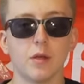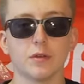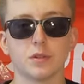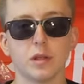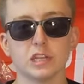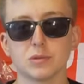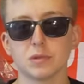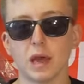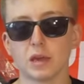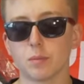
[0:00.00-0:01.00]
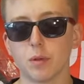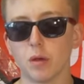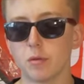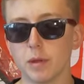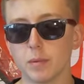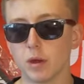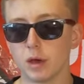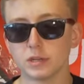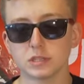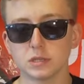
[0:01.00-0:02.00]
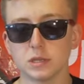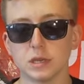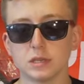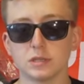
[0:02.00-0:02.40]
Like the last one that I could probably remember honestly